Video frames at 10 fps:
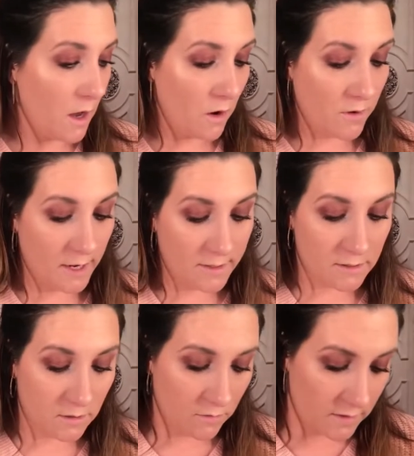Okay,
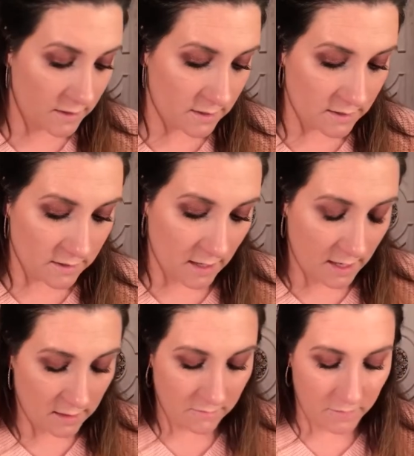so this is
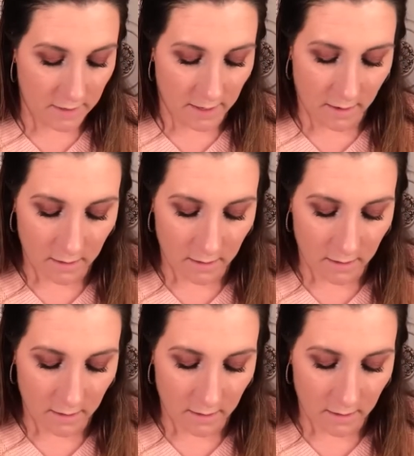kind of like